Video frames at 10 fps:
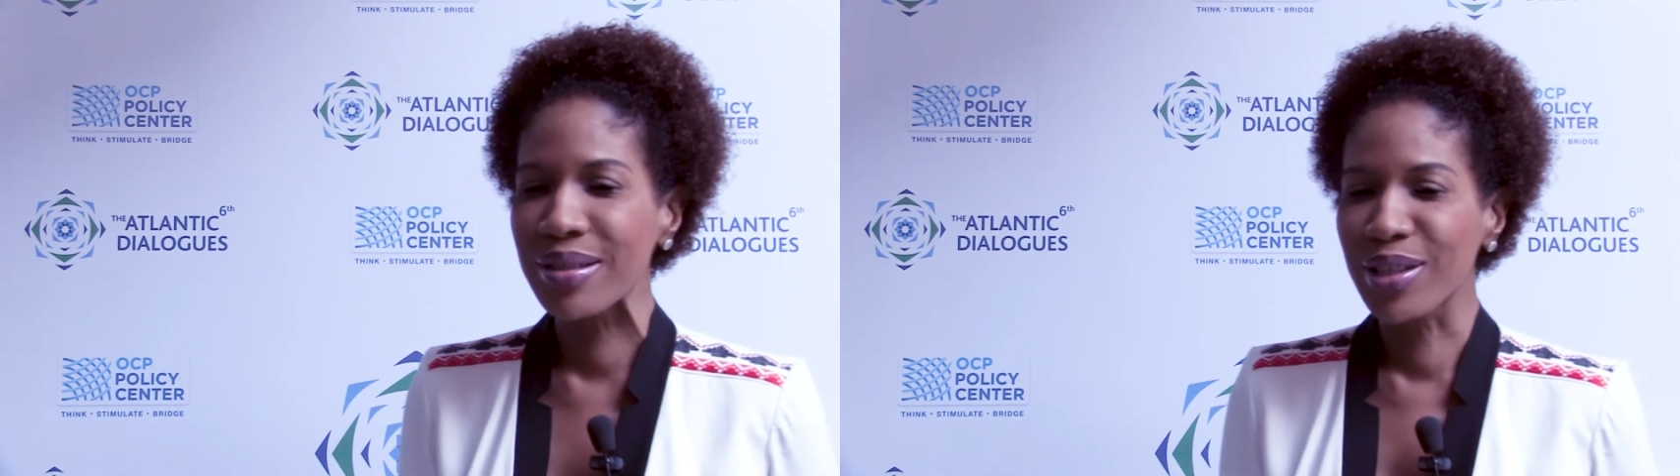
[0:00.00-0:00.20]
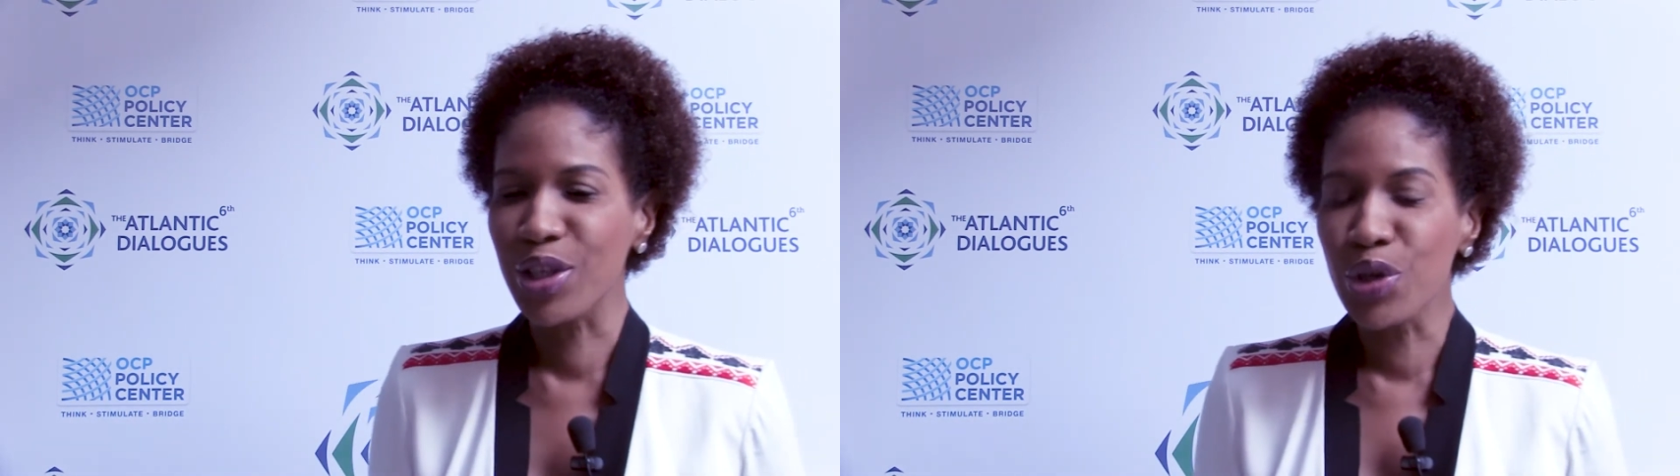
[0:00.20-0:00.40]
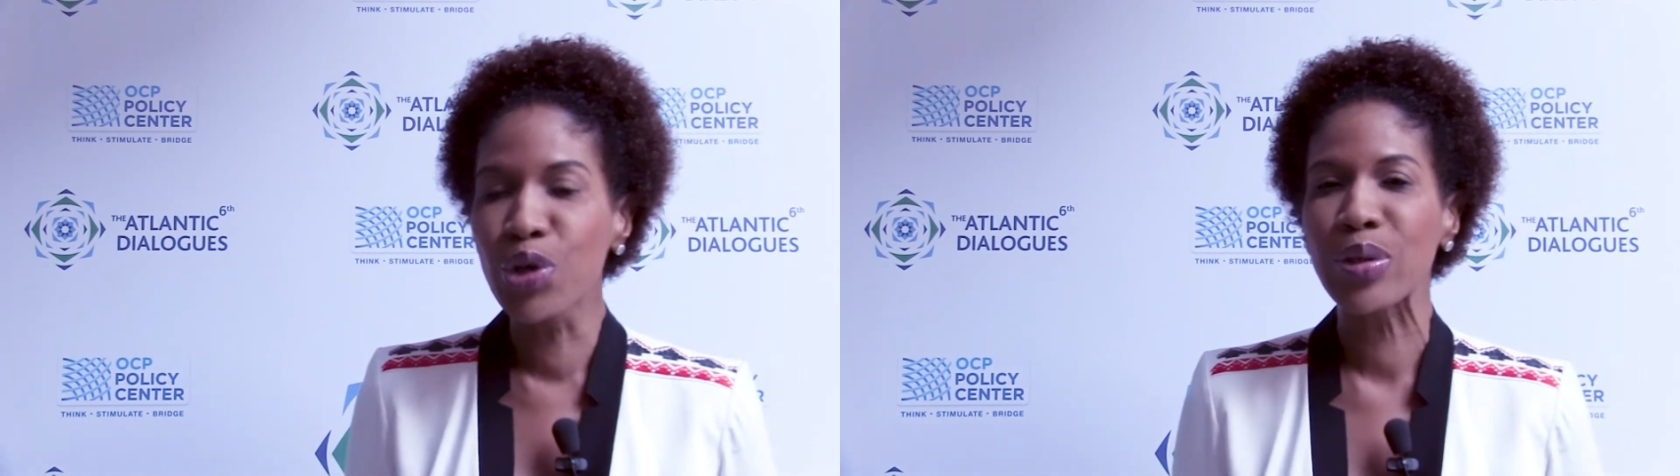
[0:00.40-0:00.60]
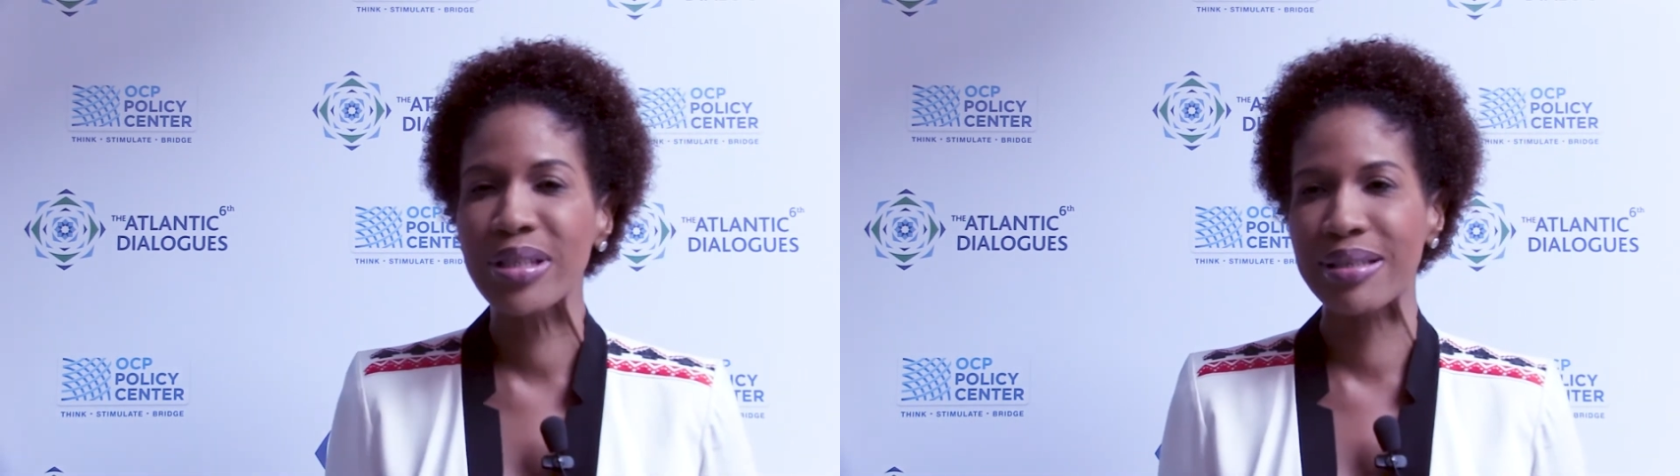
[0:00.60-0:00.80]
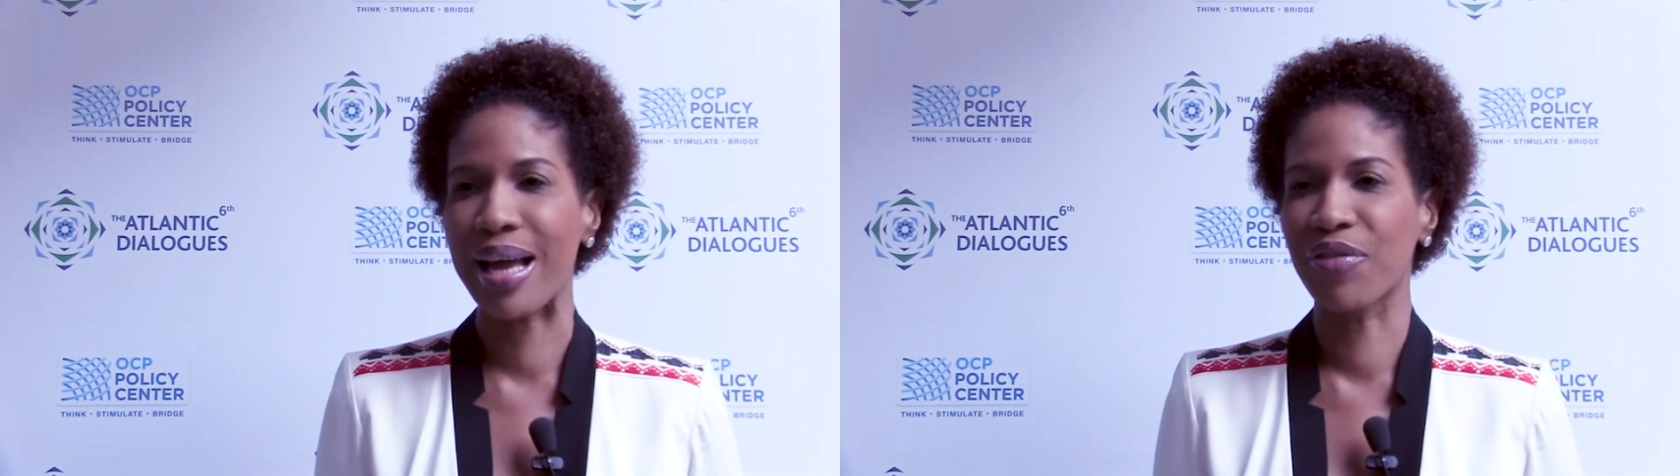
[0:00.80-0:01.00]
the
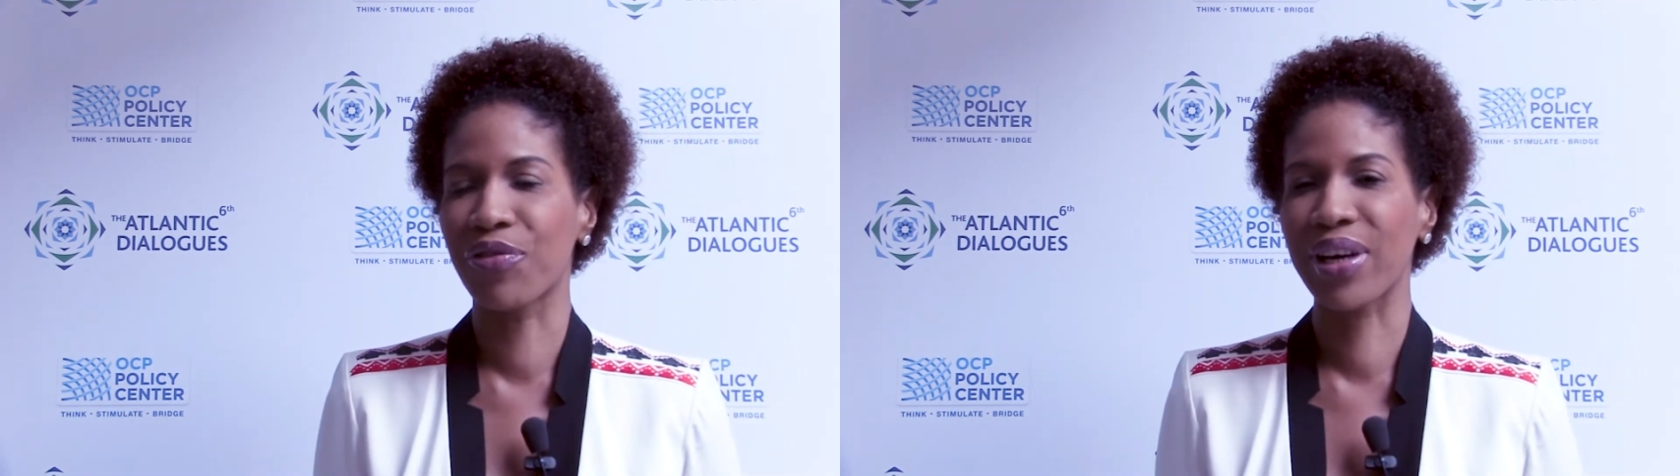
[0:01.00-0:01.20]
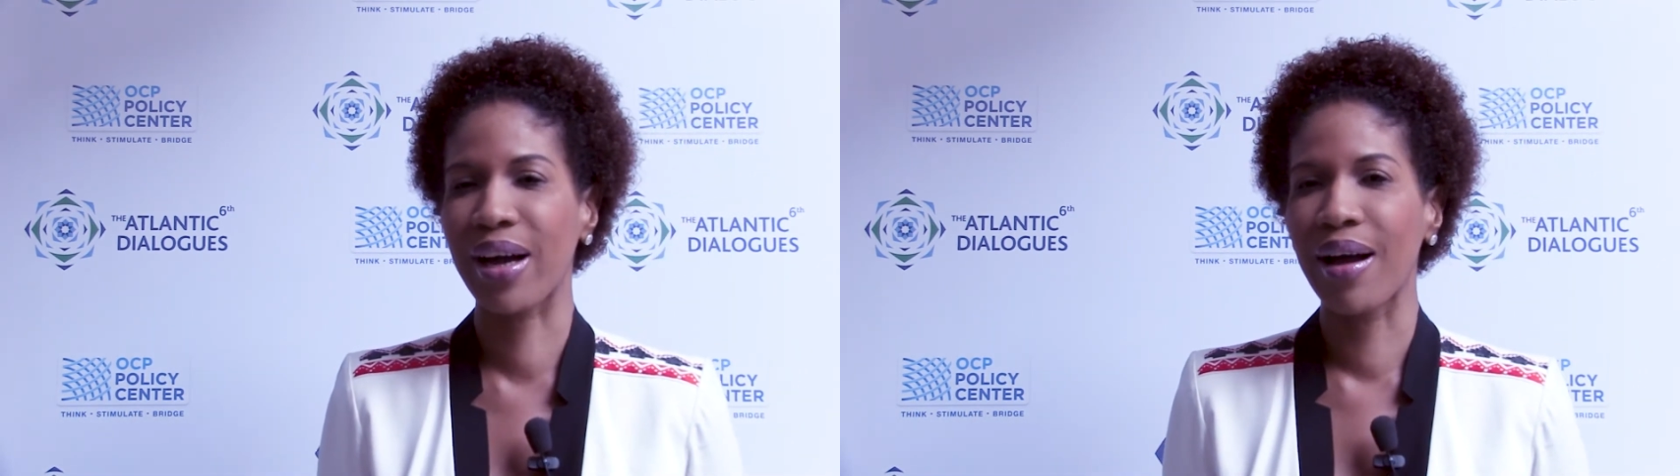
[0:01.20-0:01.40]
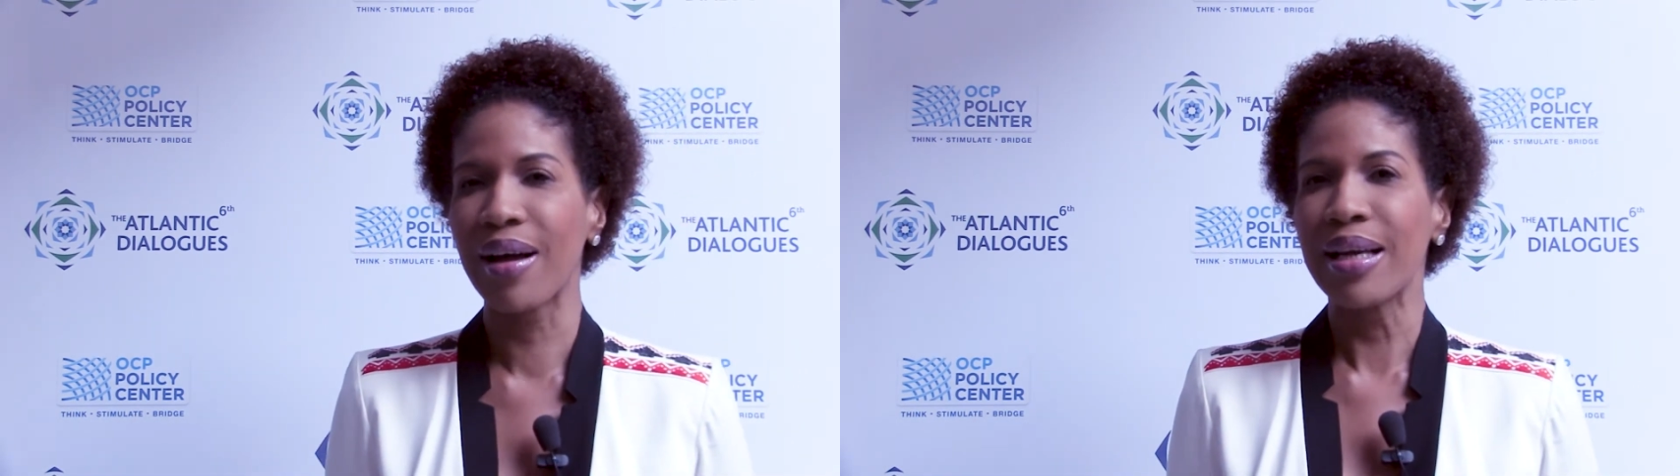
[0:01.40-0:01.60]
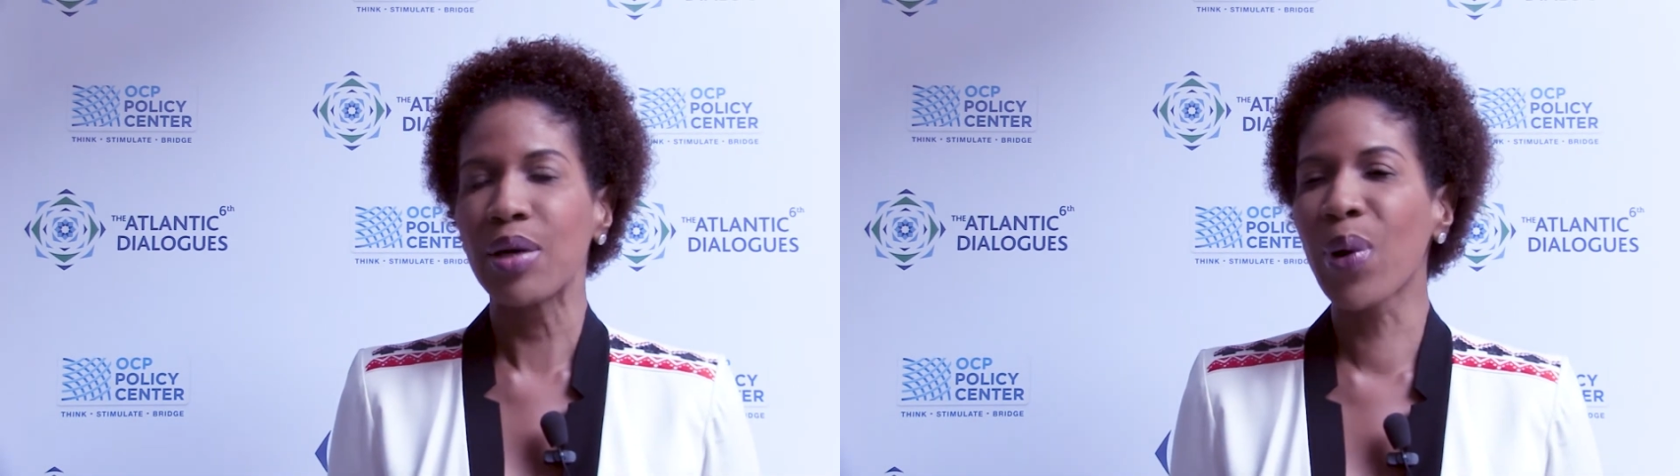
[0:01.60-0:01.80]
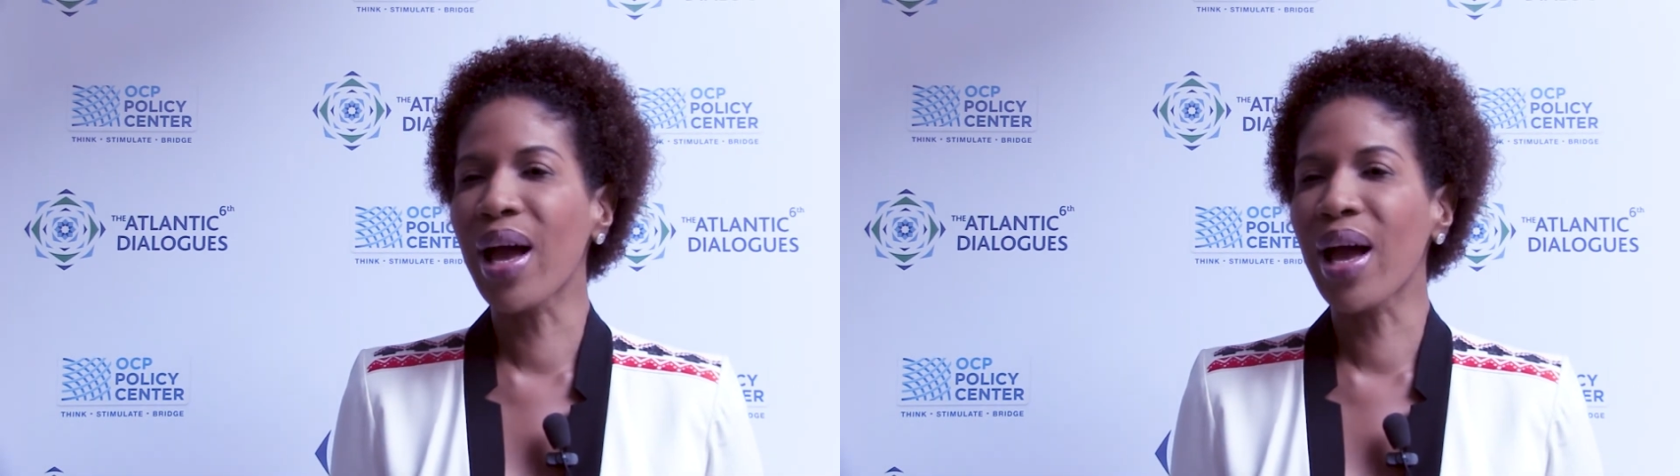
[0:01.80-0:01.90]
youth in Africa, we